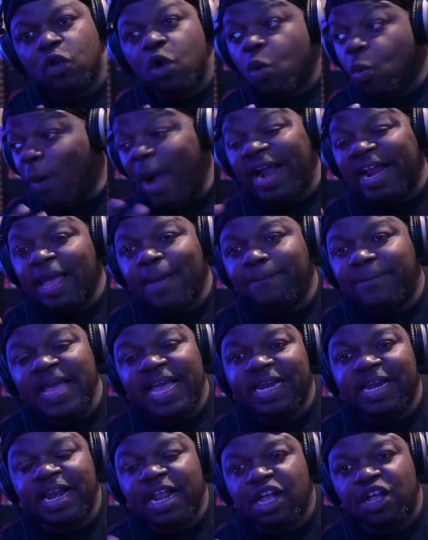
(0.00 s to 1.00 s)
Why they
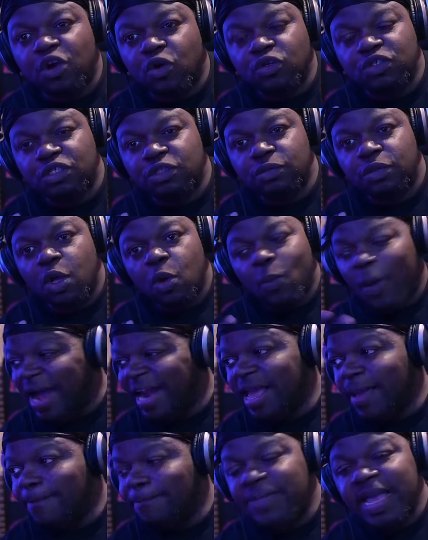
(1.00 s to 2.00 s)
been in their culture? Why
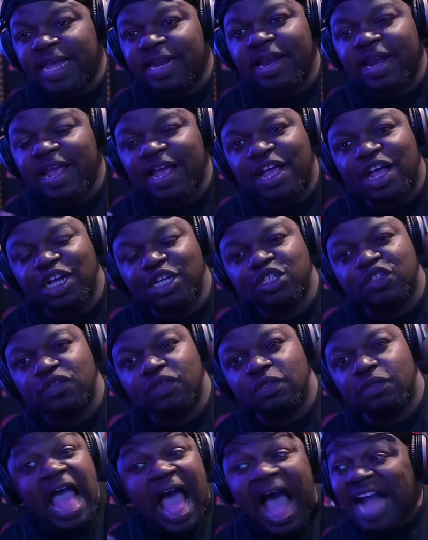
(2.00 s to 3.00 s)
they been in their country?
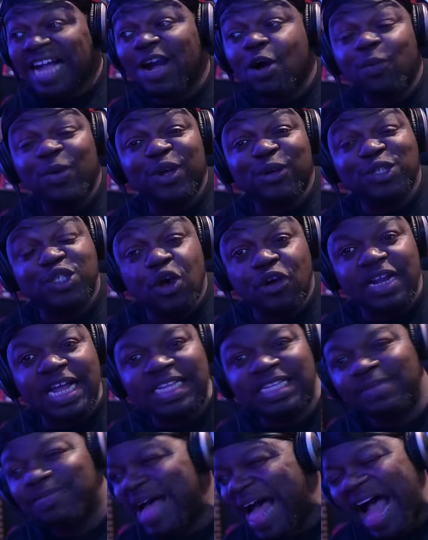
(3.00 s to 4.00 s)
How come we don't talk like
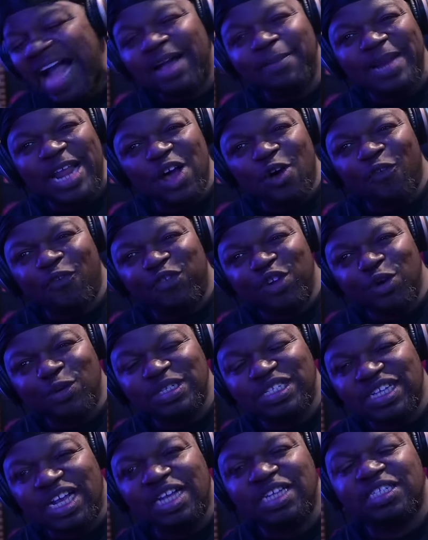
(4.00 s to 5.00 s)
them? How come they don't
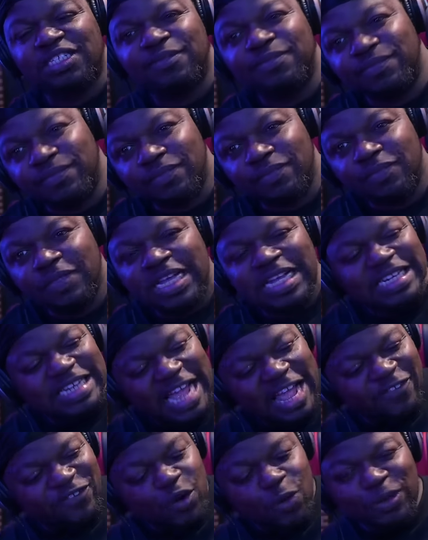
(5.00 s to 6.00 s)
influence us? They
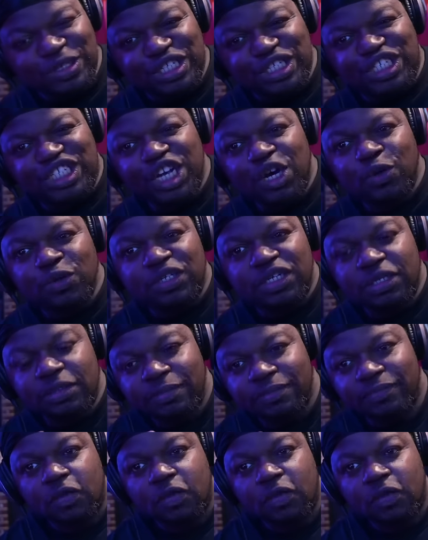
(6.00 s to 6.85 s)
influence the children.